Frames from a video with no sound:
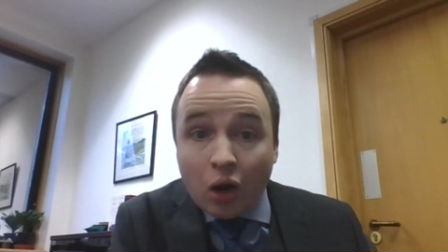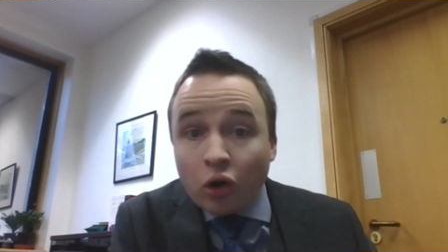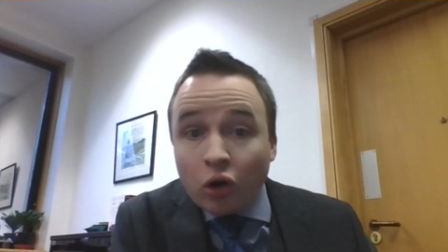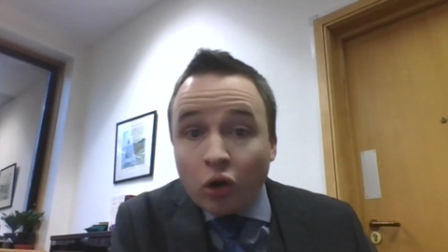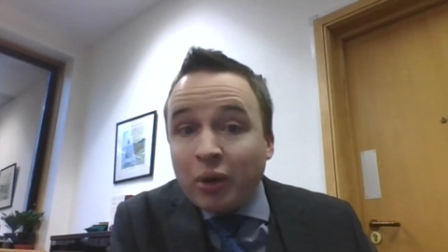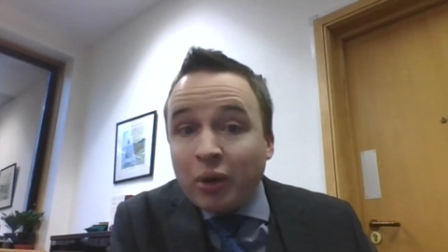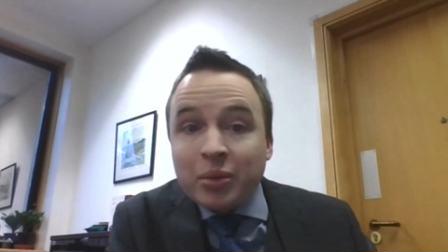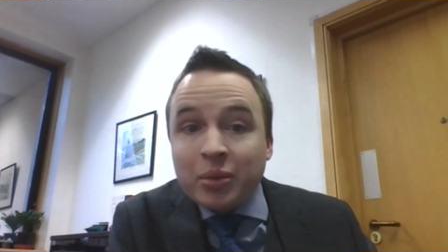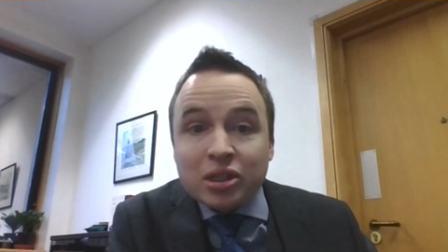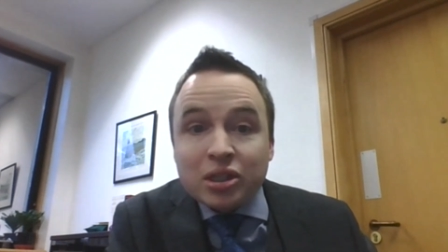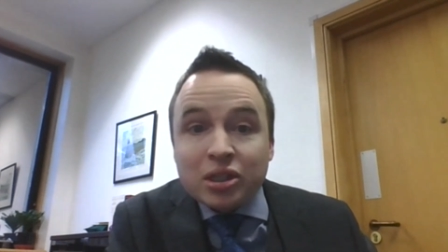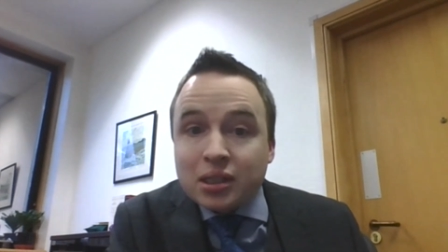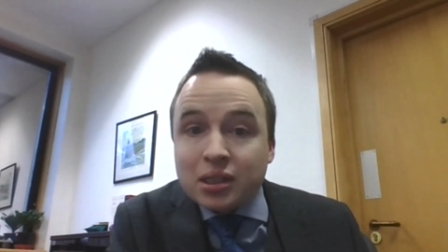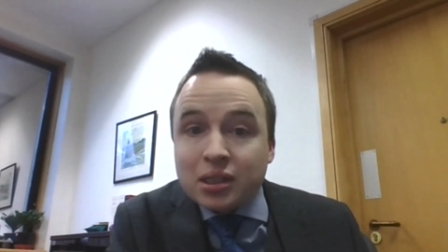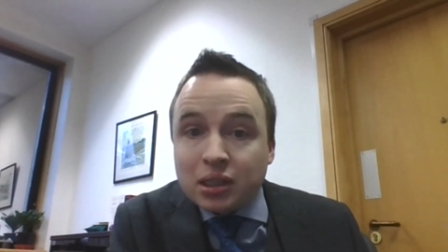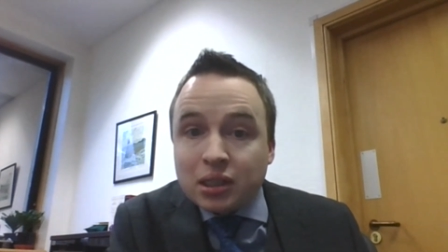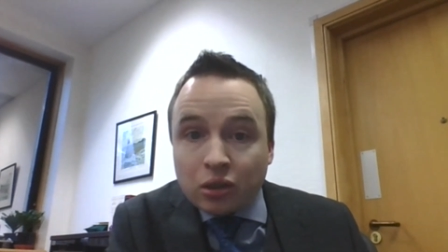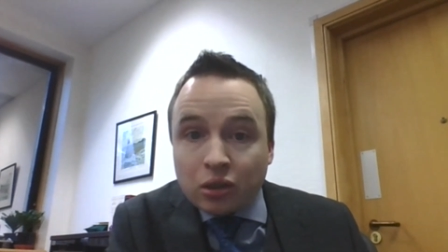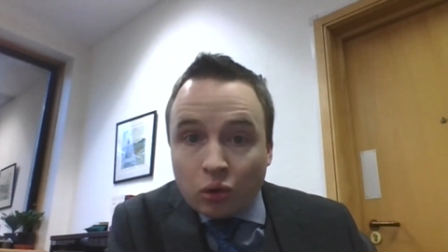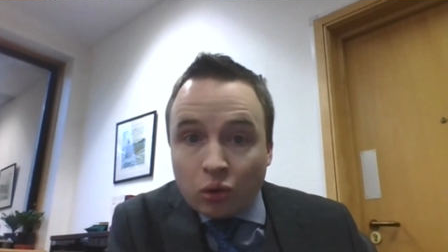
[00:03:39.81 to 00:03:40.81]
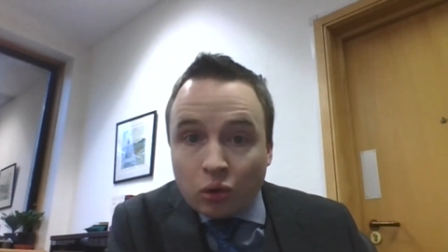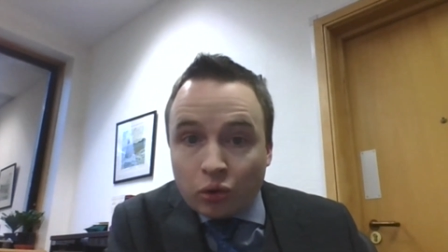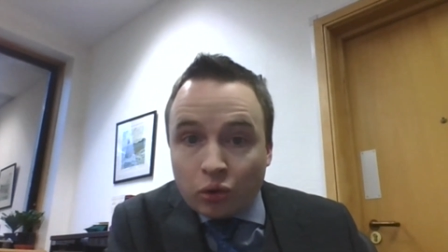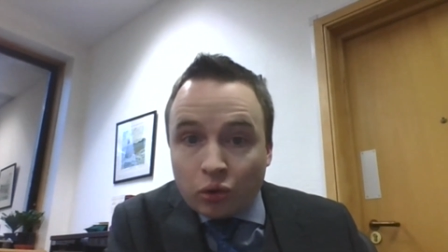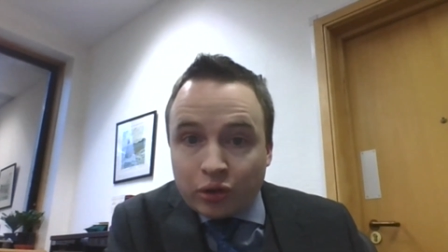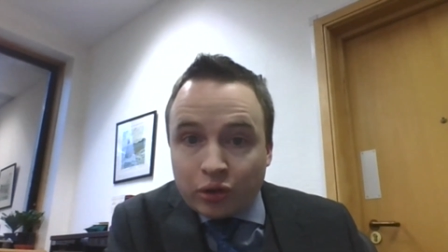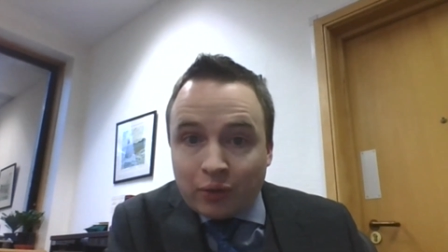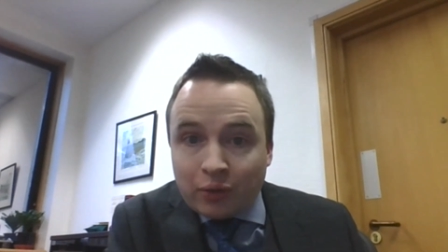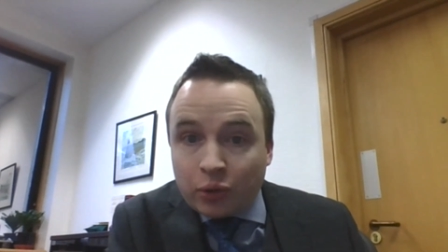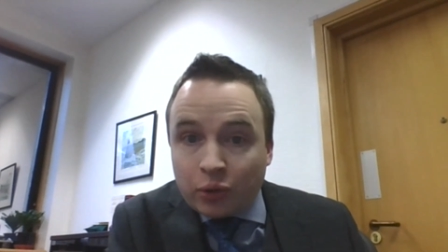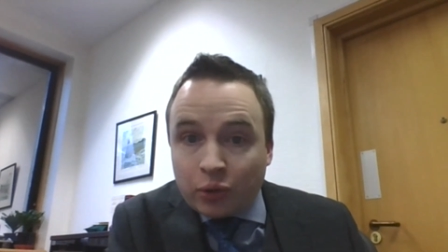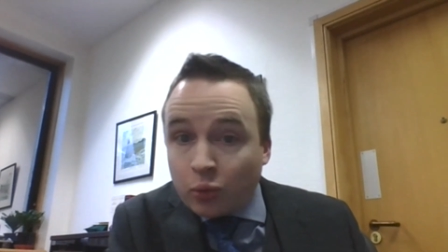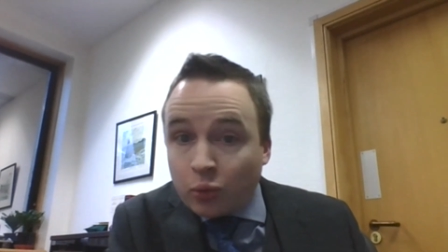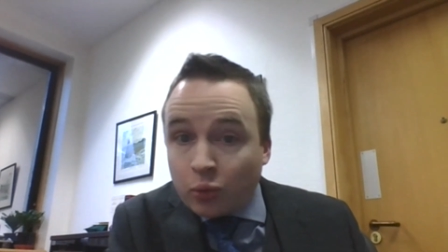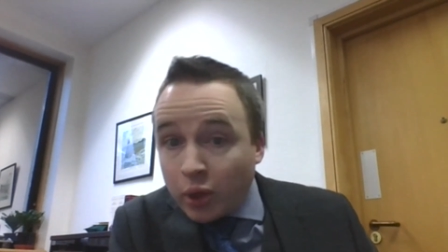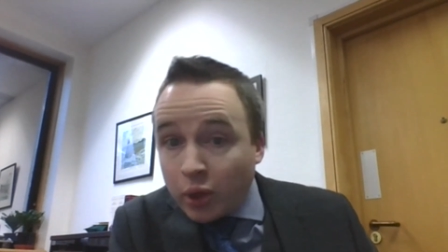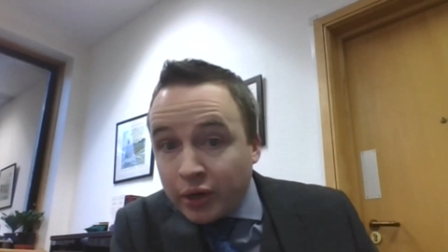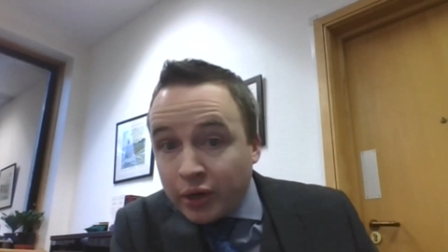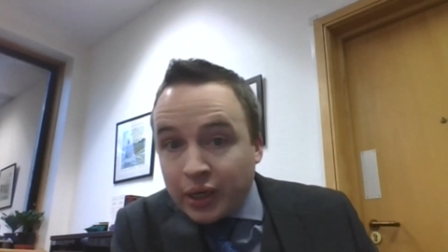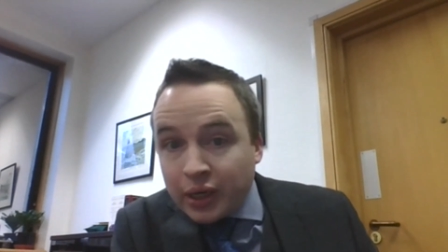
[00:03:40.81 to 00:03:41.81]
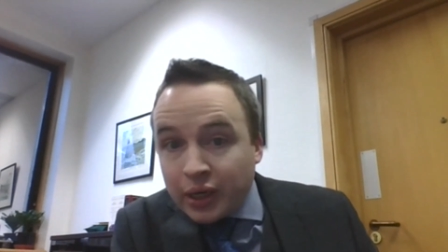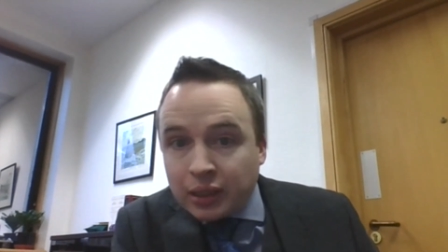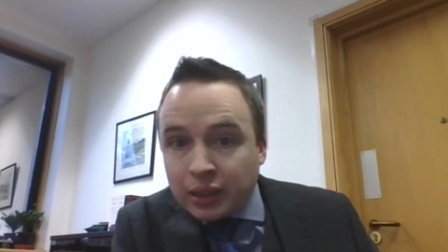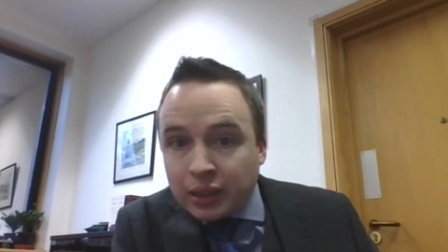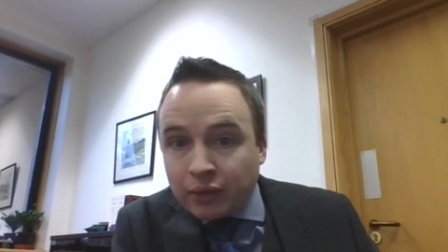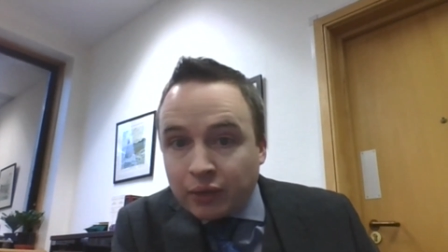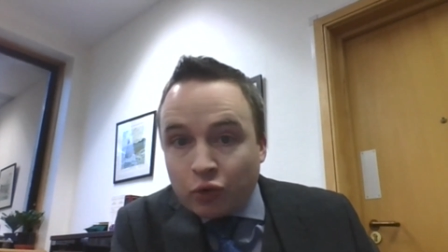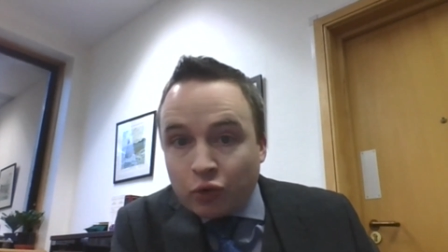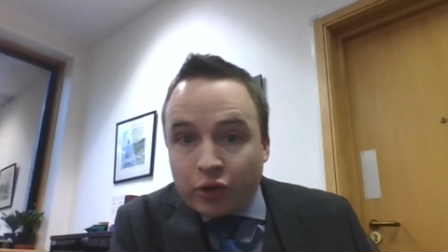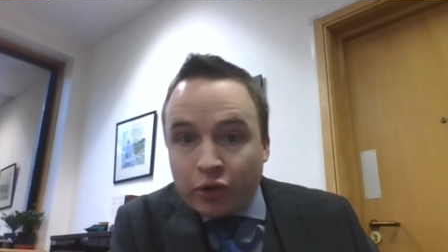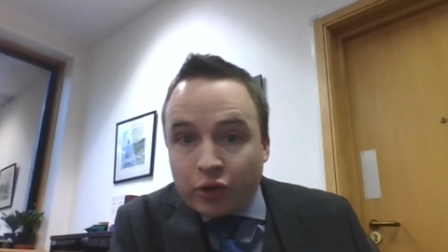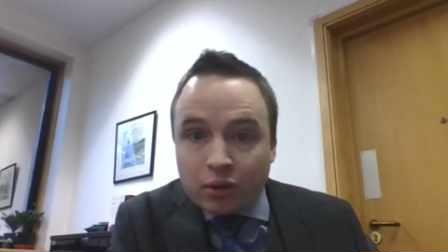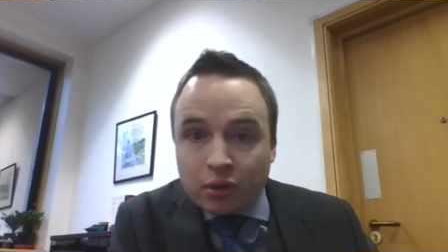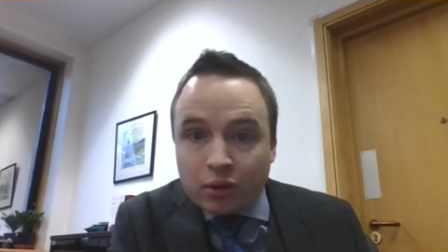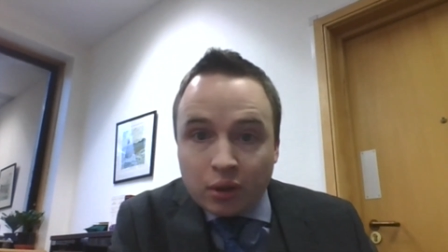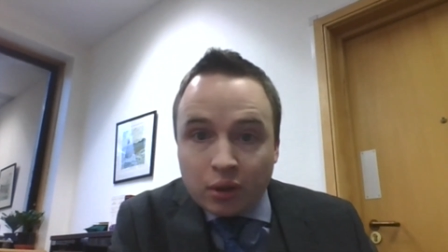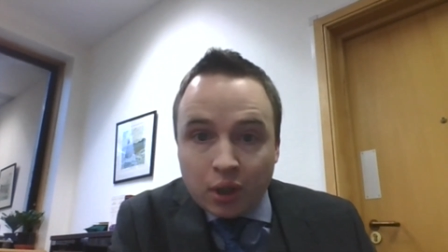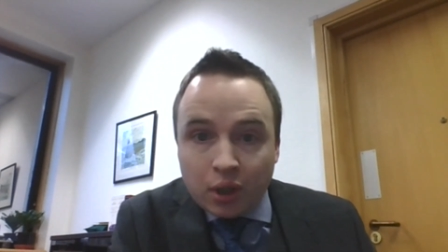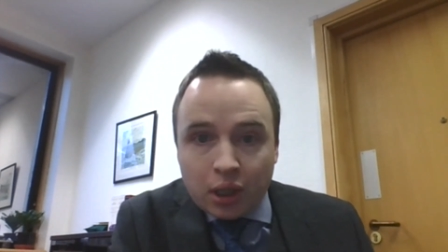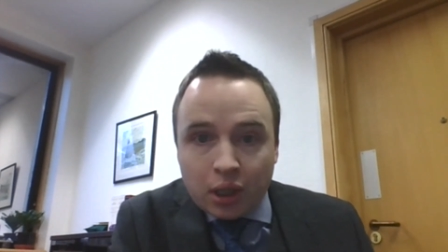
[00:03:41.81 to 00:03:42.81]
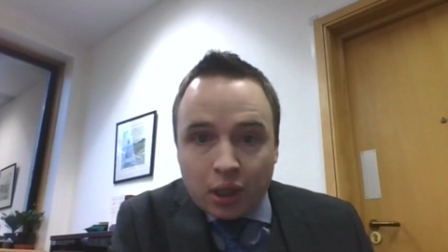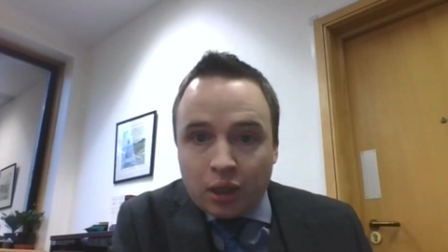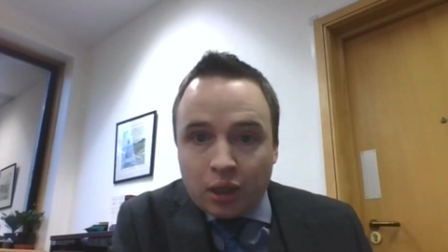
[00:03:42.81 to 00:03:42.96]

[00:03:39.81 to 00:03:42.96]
Or it might be assisting court staff with queries that have arisen